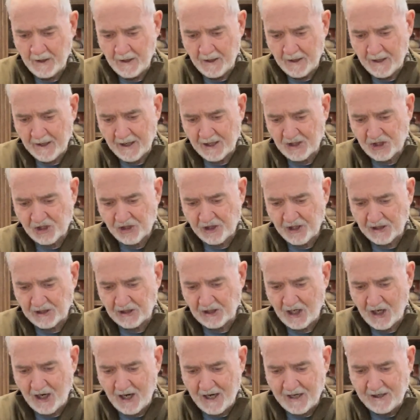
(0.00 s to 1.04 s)
And I stick
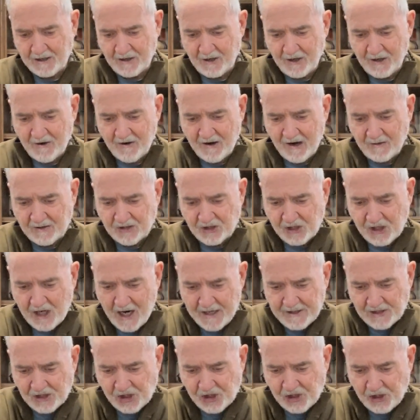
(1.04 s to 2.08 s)
the eye in there. It's
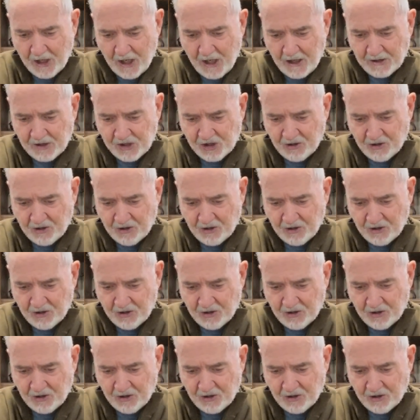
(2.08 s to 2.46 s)
kind of snug